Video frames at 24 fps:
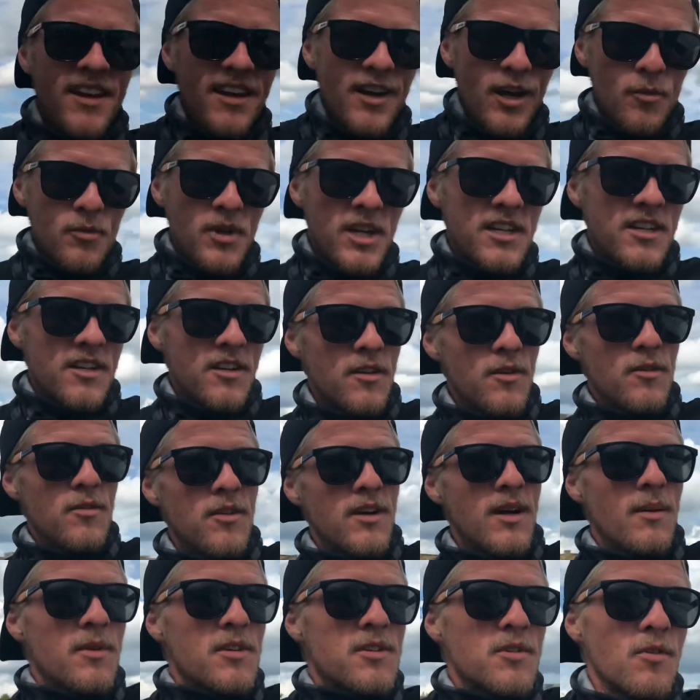help me too.
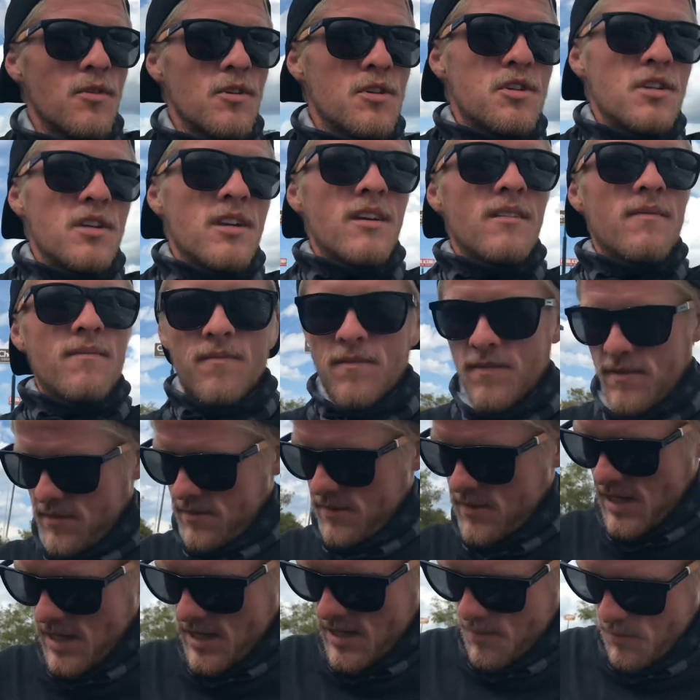I'm a short shit.
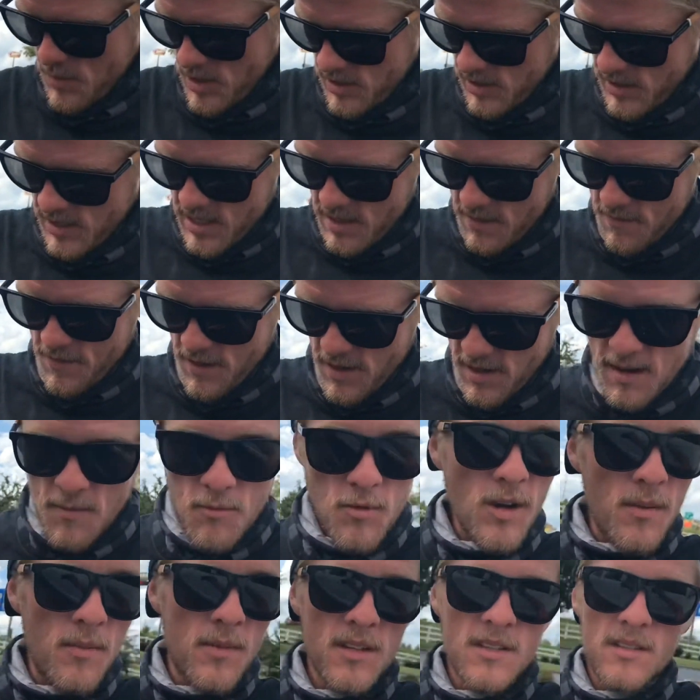I didn't bring the key fob
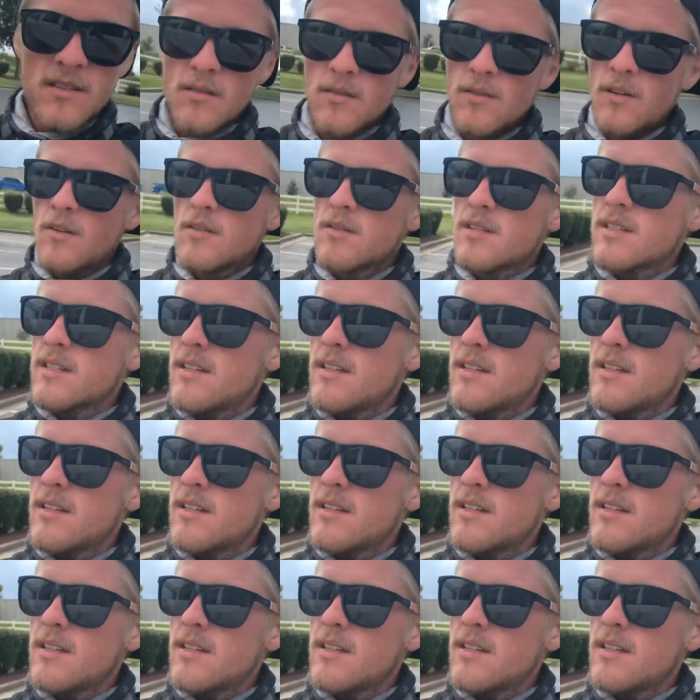with me, so hers is